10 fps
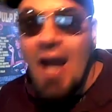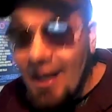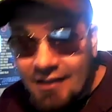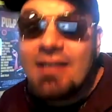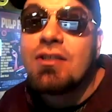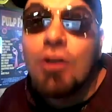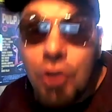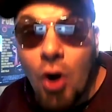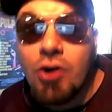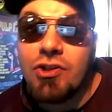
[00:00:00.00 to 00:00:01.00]
At least a
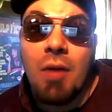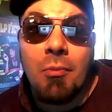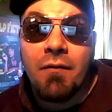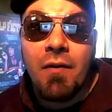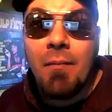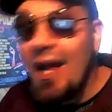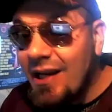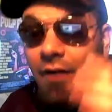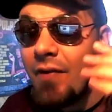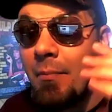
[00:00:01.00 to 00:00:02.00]
large number of them.
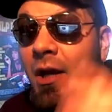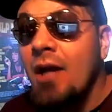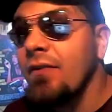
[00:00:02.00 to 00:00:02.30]
Any of them